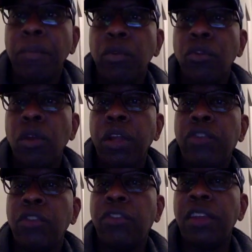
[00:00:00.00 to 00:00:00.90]
It
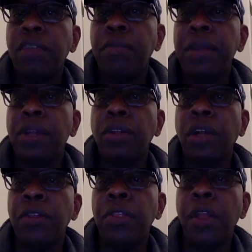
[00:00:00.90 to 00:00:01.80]
just gives me a
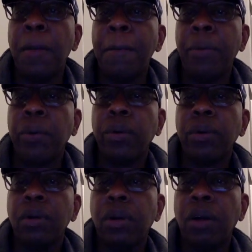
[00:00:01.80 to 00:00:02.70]
number
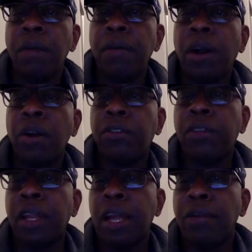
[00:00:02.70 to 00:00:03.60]
of hearts
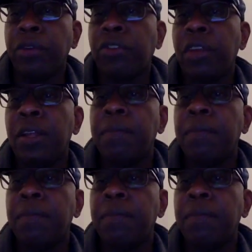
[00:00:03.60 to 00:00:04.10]
that I received.